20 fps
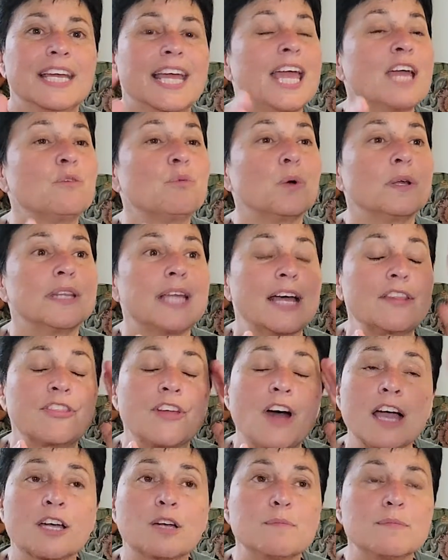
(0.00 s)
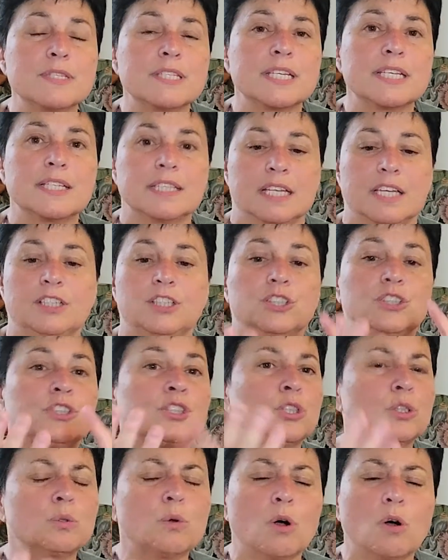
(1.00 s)
And when that thought comes in that you're
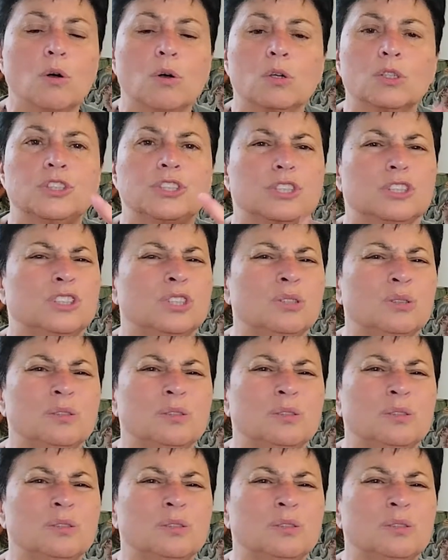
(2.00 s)
too old, you're too